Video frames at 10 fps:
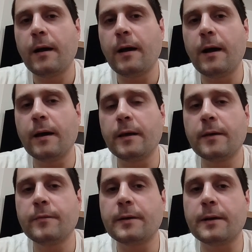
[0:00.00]
I
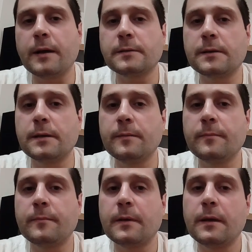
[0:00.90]
even asked
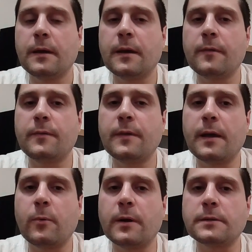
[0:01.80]
him if
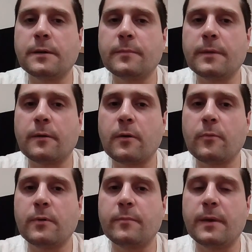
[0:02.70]
there were something wrong
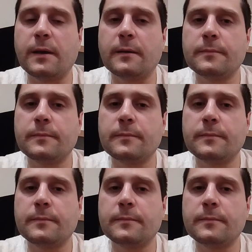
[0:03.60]
with me.